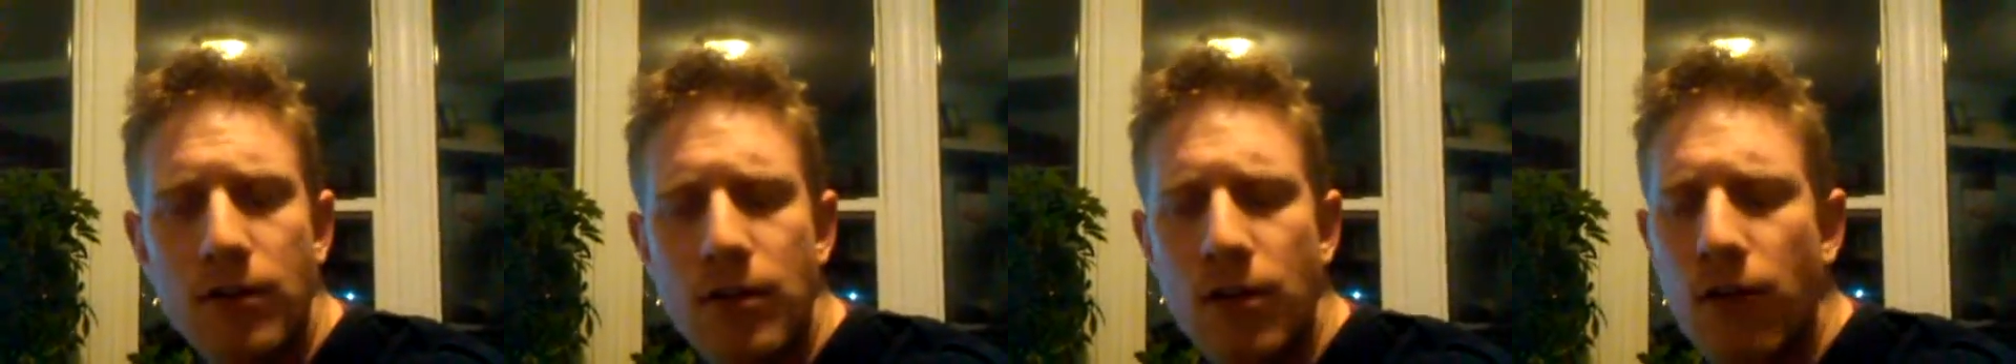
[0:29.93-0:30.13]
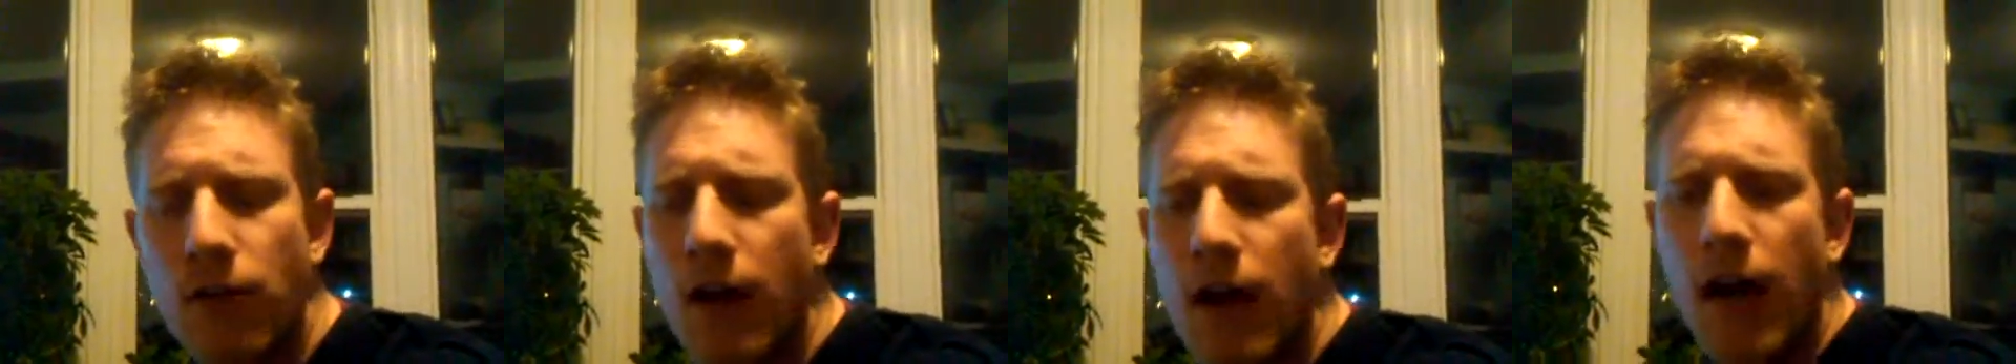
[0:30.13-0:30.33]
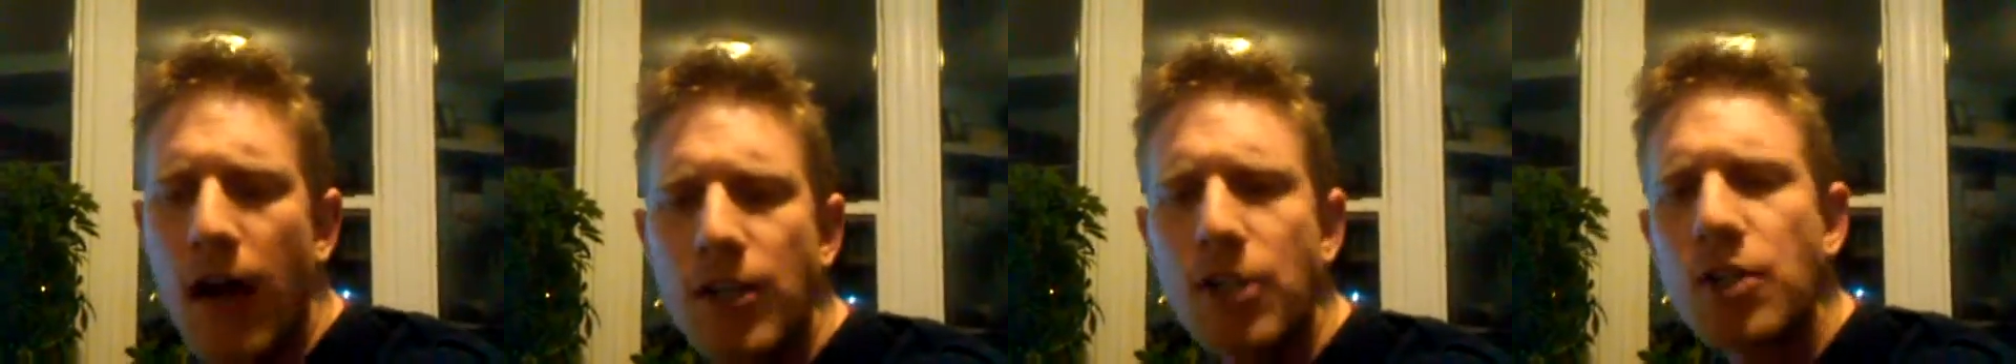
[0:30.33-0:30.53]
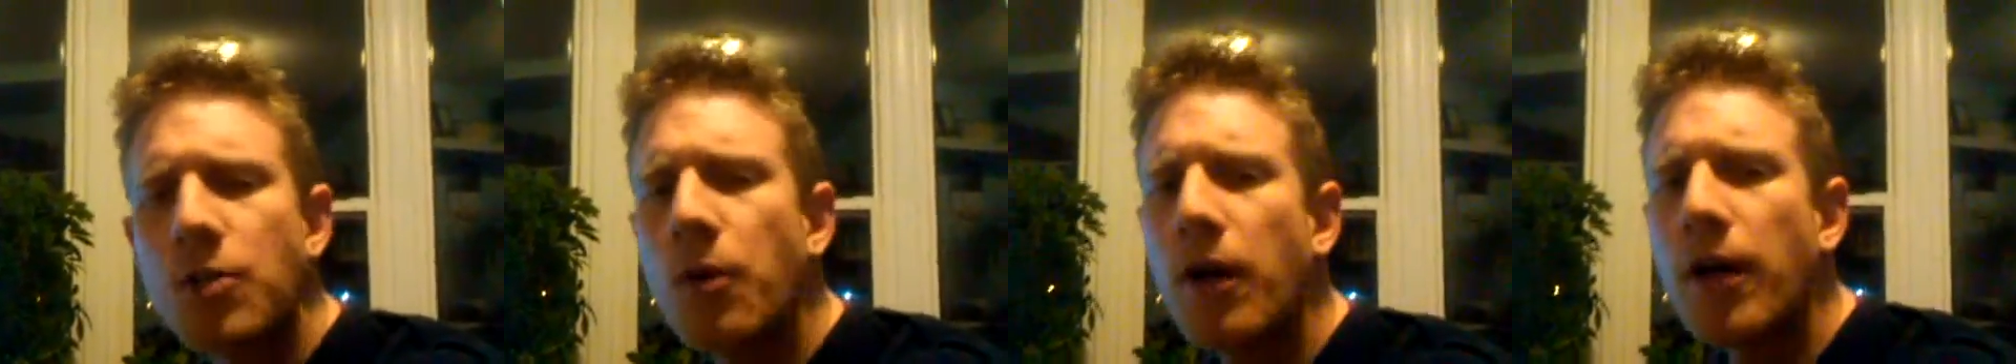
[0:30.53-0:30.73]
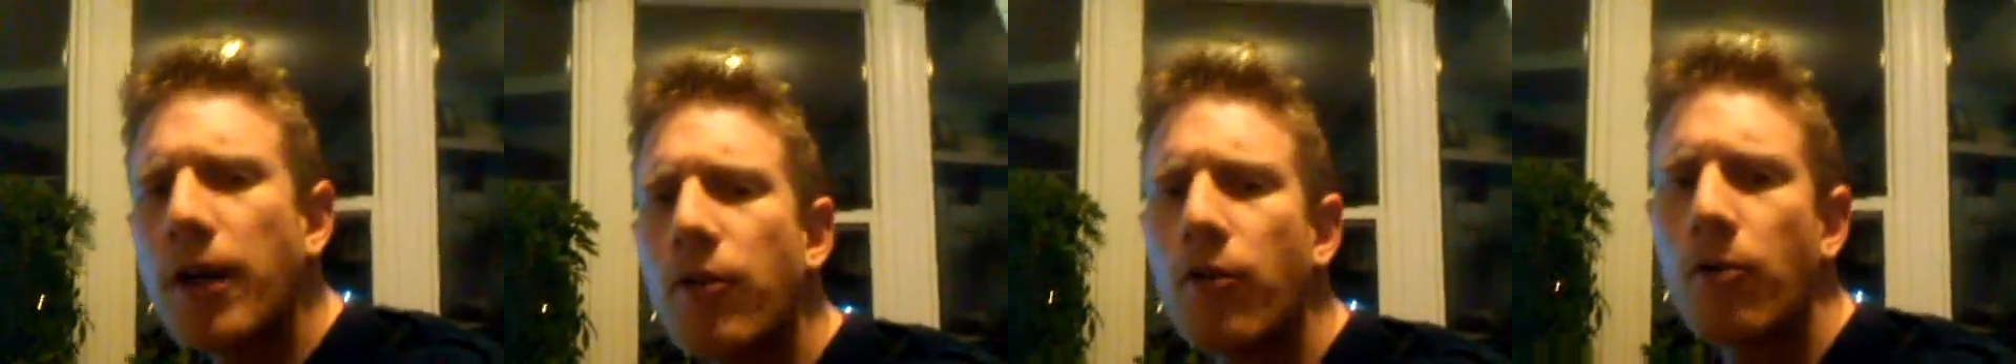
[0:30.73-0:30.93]
So I
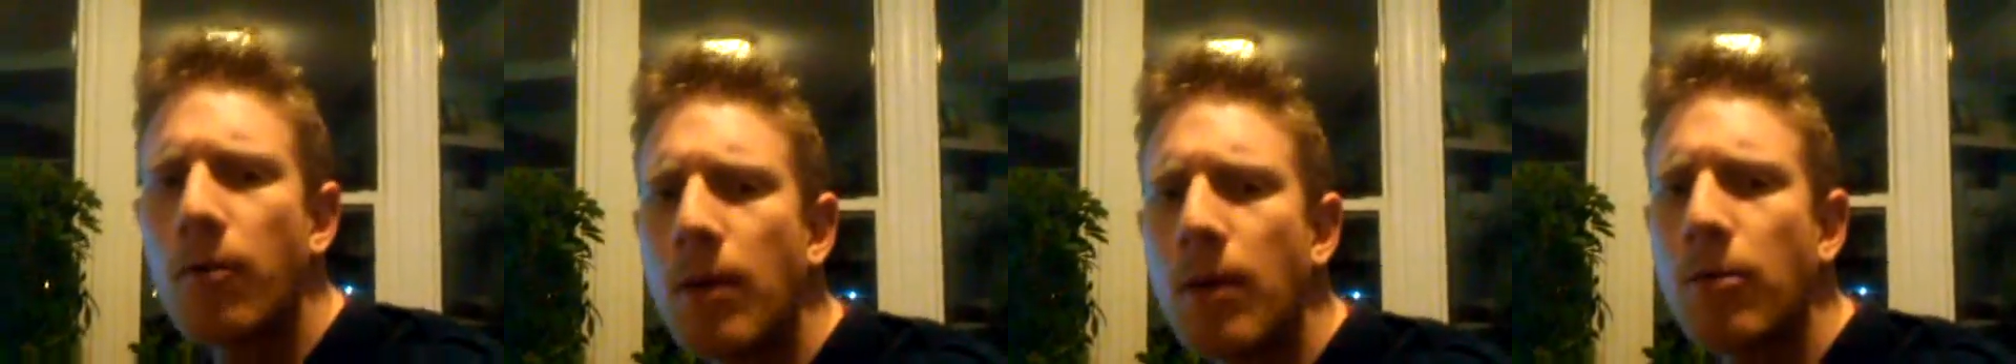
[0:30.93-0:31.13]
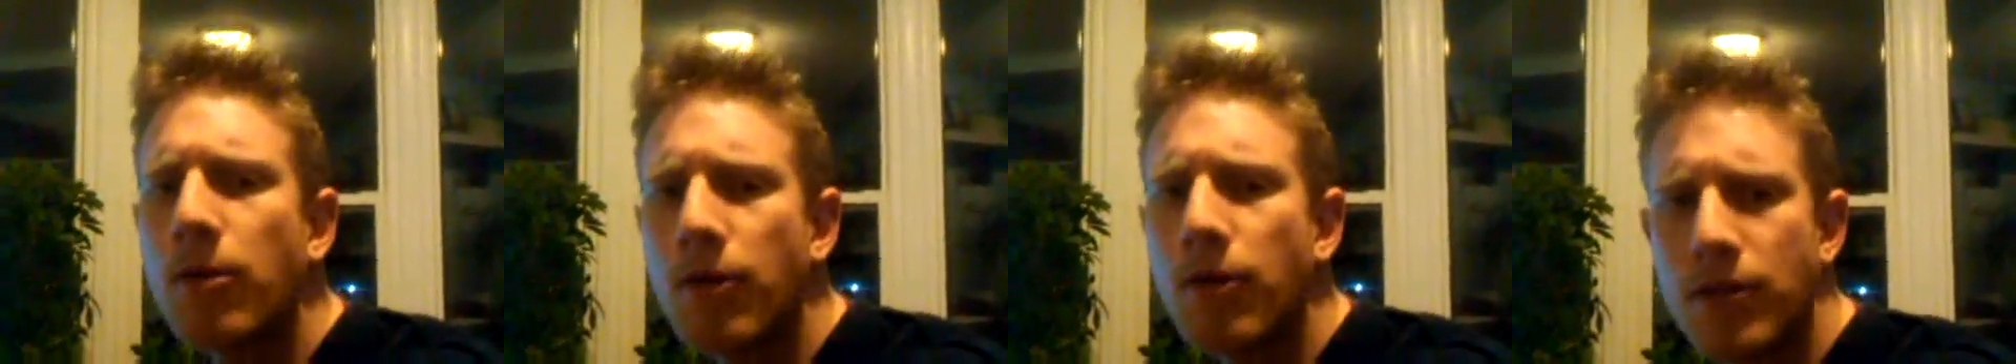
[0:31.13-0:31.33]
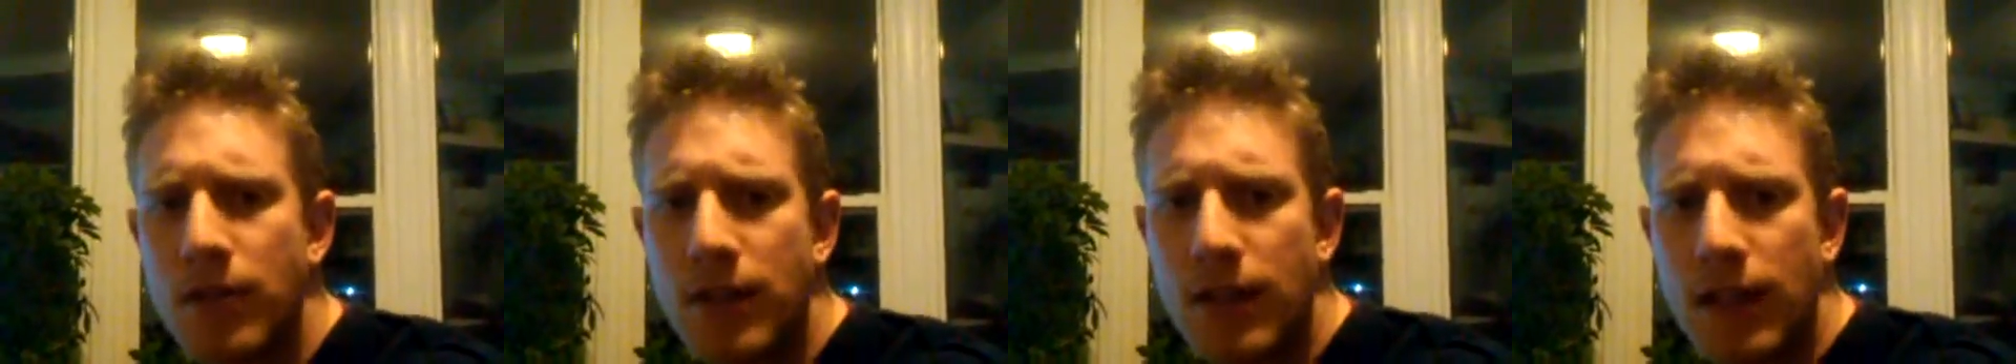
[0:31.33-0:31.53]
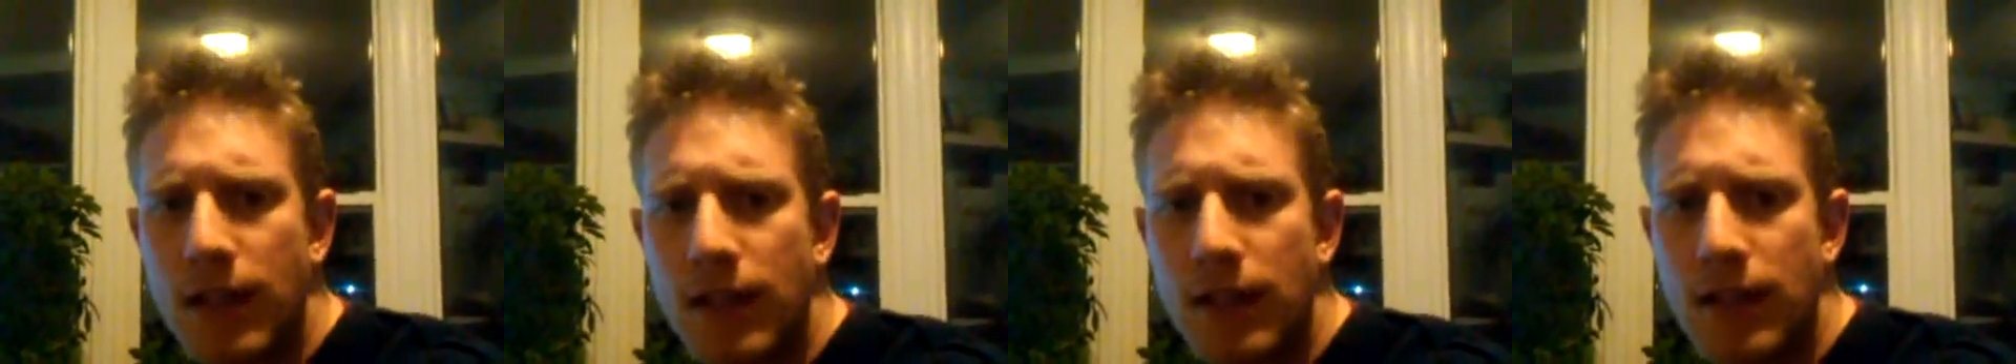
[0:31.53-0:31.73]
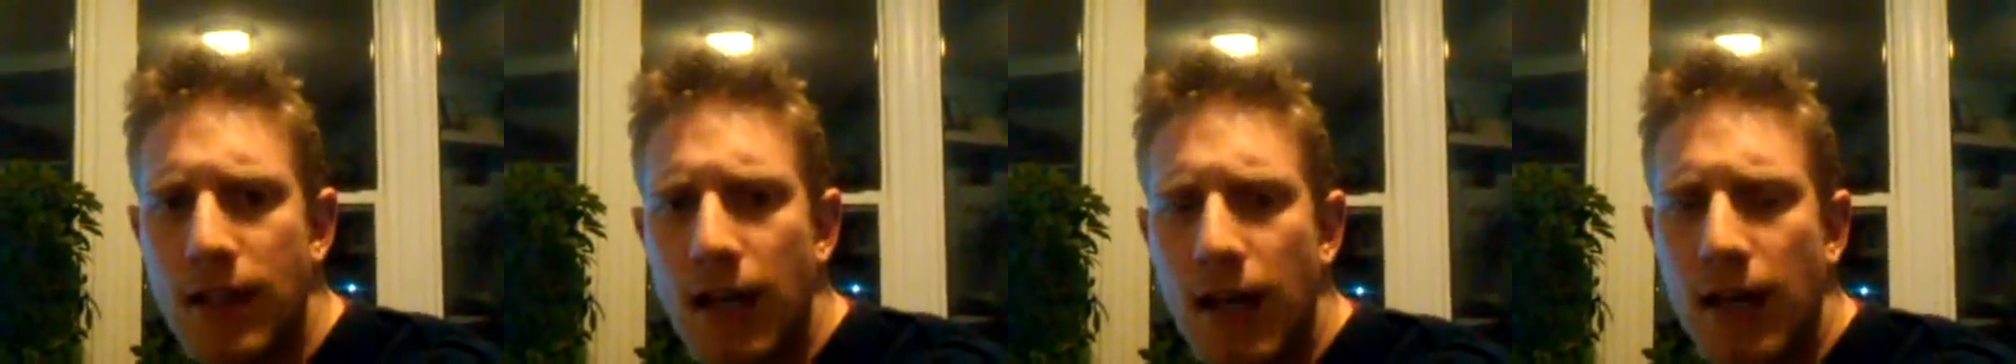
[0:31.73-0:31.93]
just want you to remember those
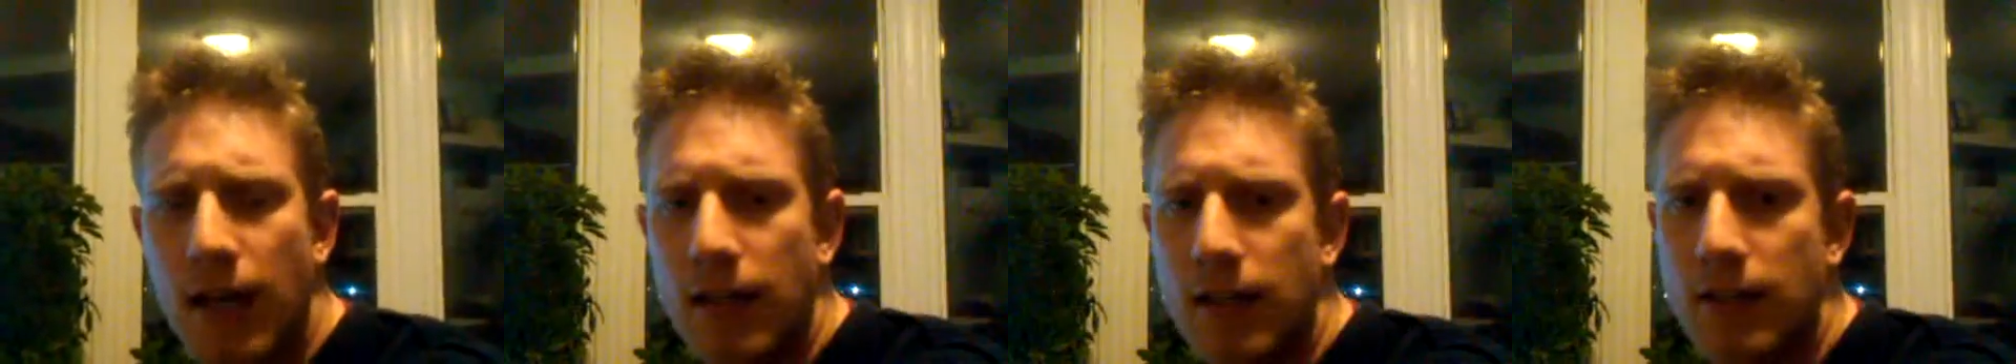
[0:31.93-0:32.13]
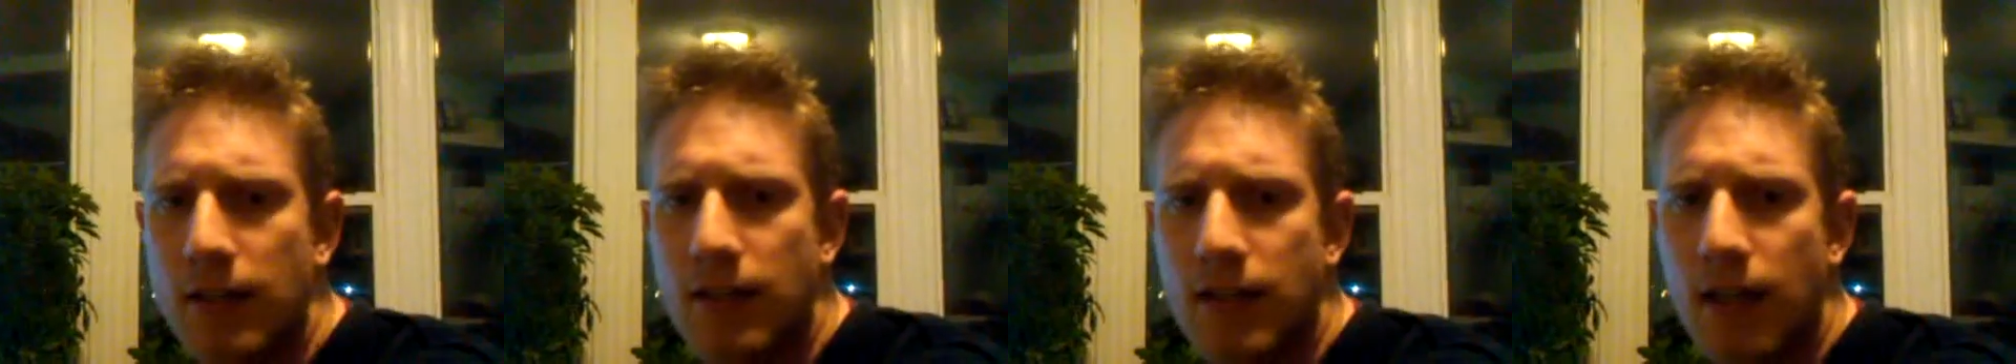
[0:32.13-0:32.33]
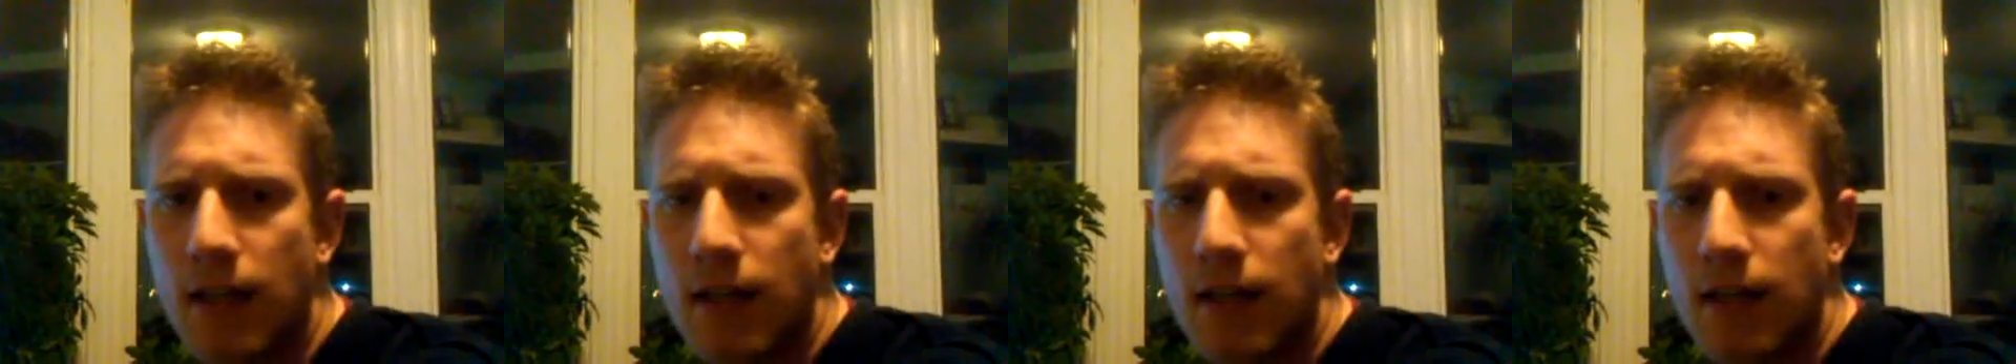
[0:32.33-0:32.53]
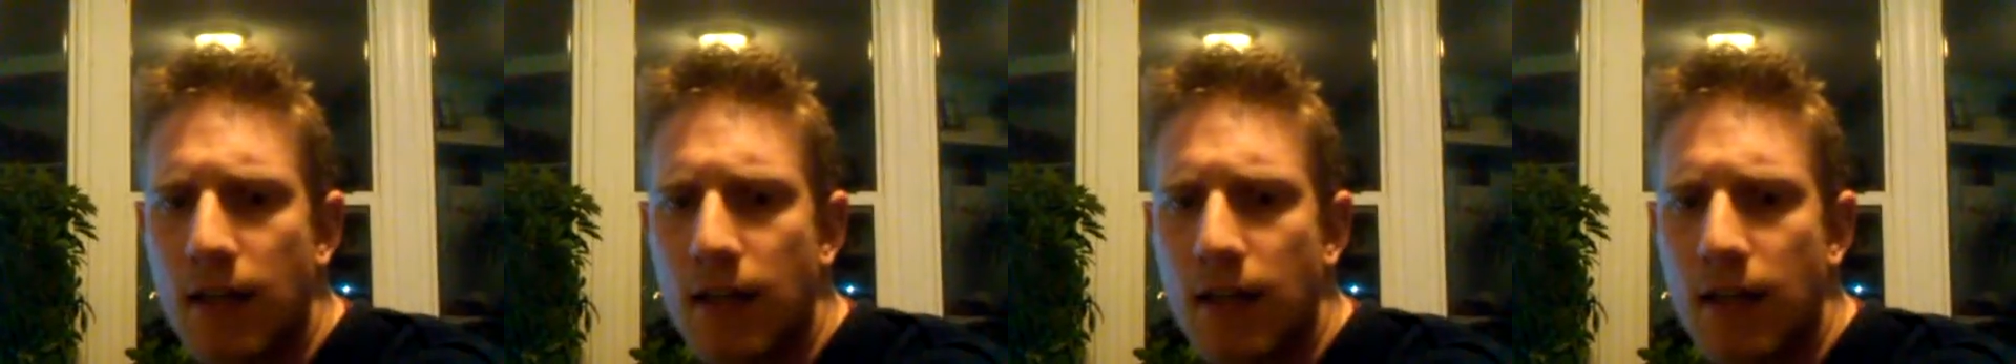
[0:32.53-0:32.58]
things as